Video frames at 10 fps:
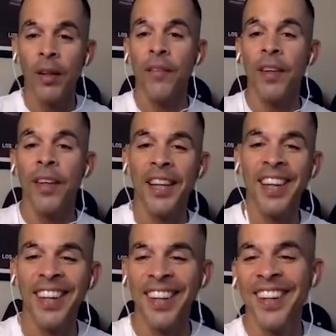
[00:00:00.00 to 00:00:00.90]
Thank
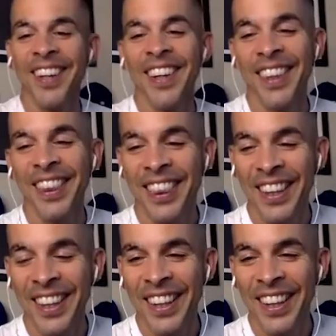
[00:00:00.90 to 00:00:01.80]
you for having
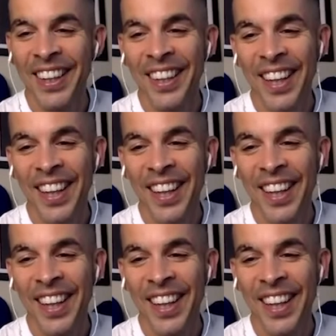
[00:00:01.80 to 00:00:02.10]
me.